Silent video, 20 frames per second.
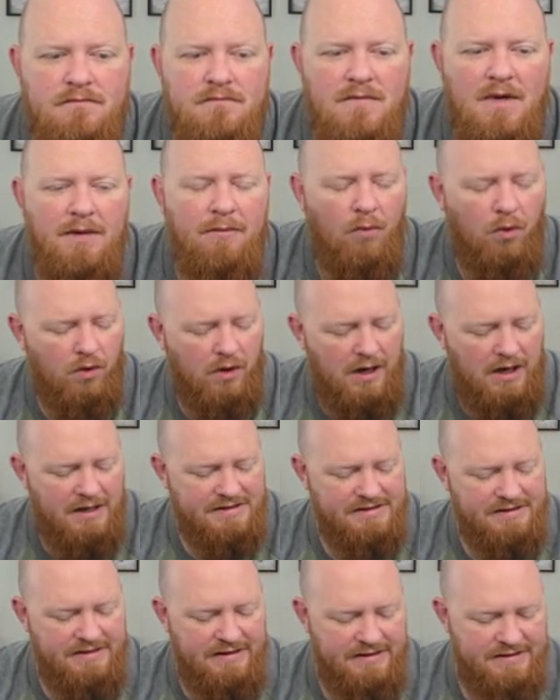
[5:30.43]
More
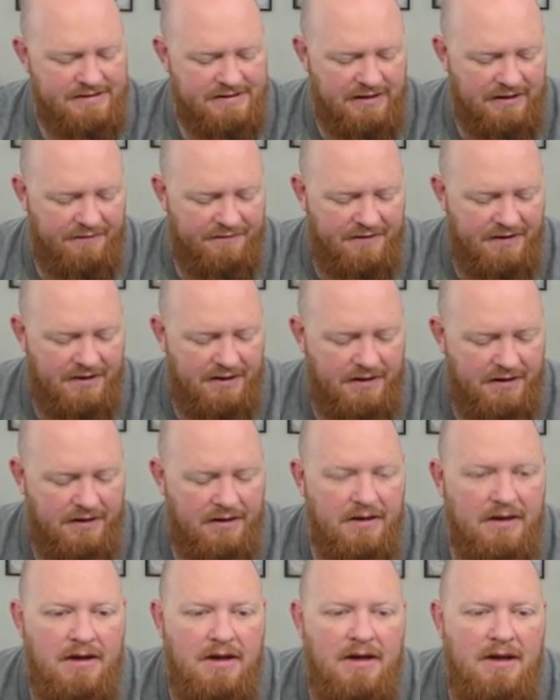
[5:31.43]
odds and ends stuff here.
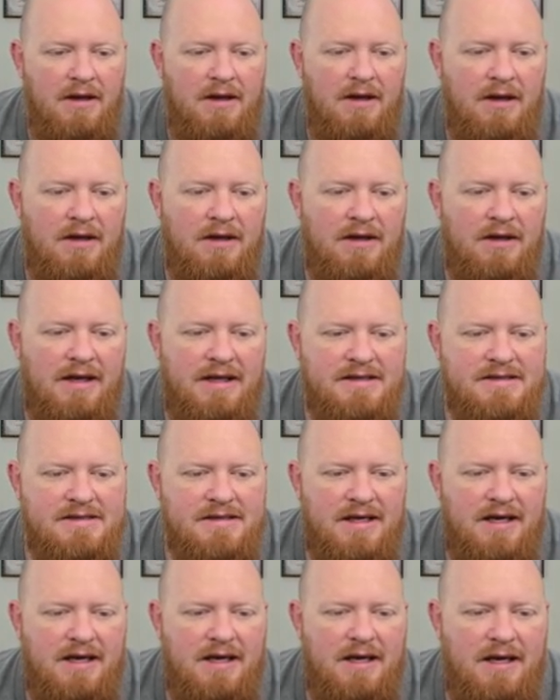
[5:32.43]
Let's
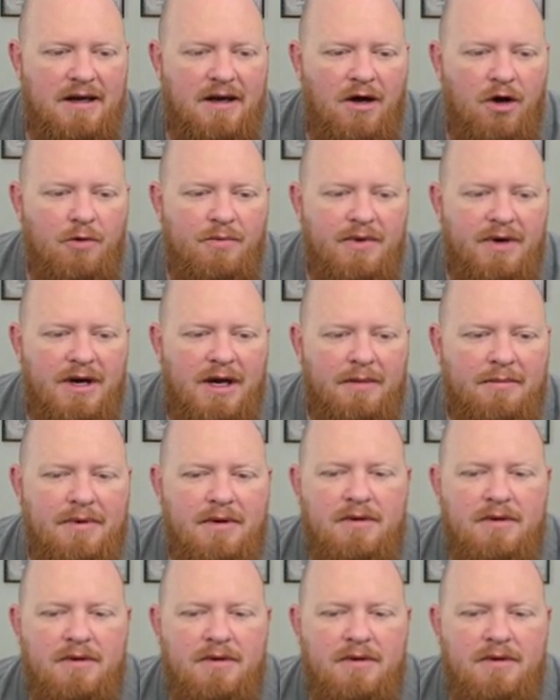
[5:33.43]
open up